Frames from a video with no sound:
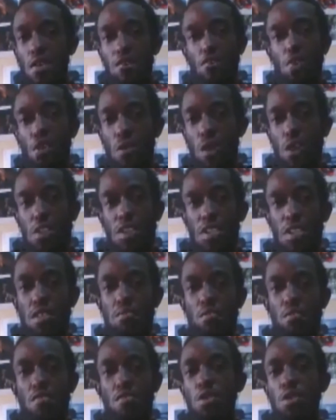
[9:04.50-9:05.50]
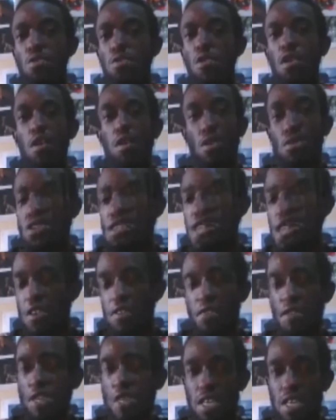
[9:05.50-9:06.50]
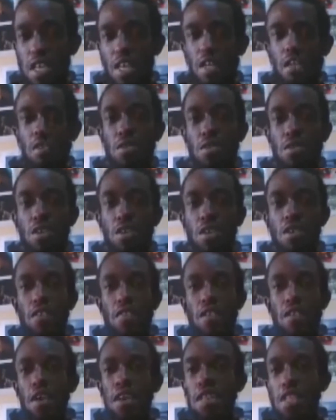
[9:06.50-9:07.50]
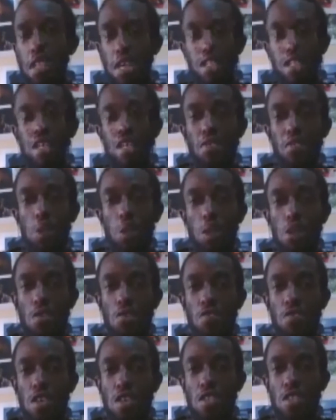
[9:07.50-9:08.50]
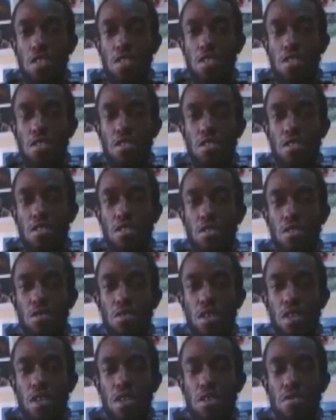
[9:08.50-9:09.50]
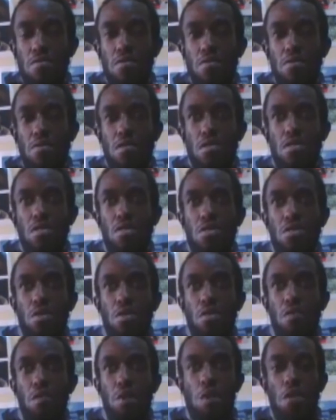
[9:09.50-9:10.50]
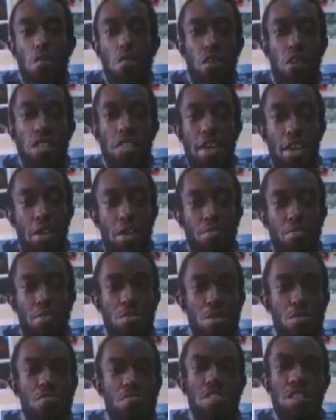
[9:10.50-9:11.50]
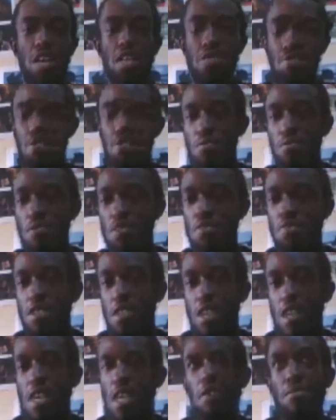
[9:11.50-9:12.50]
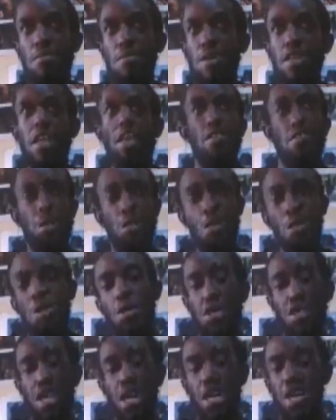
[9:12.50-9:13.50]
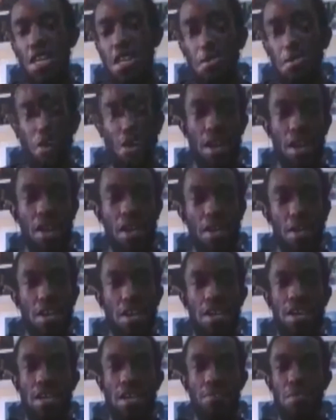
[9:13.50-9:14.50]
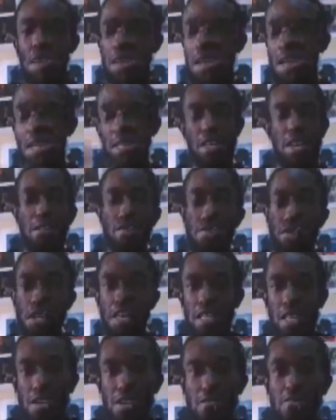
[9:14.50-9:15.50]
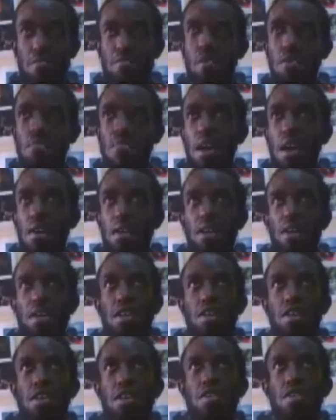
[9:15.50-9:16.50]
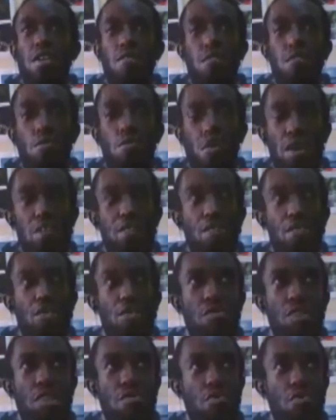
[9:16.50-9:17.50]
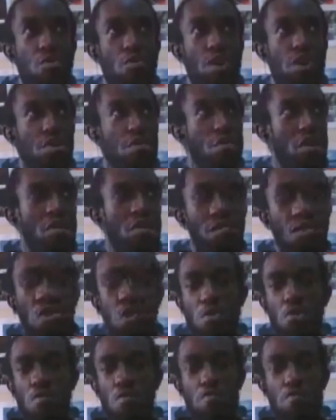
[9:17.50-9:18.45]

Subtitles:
you're watching the movie, you will not even tell that it's actually visual effects. You get. So visual effects can help you solve such problems. Like me, I shot, I didn't plan, but later after it's helped me. And then if you plan for it, if you want to do a film